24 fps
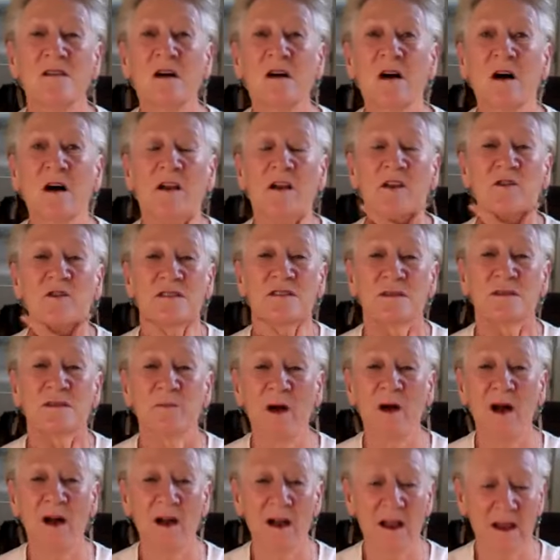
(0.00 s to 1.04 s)
on your
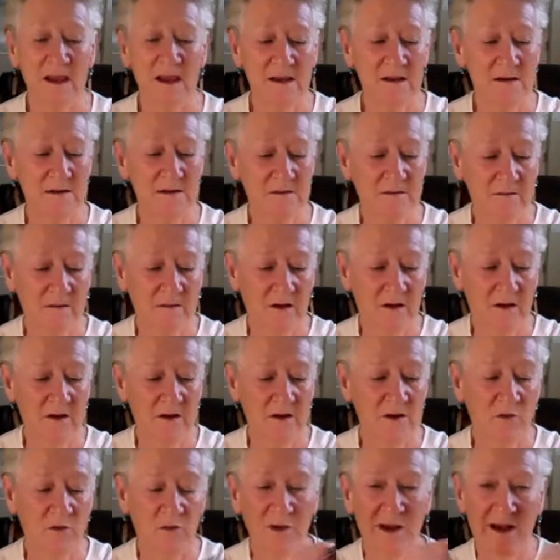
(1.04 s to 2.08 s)
spine, on
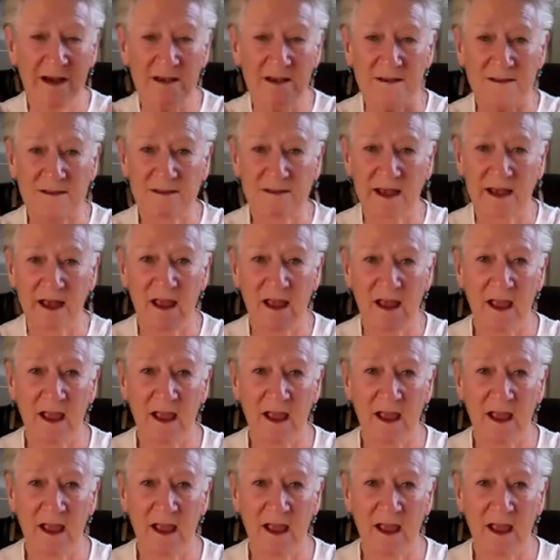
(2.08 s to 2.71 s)
your wrists,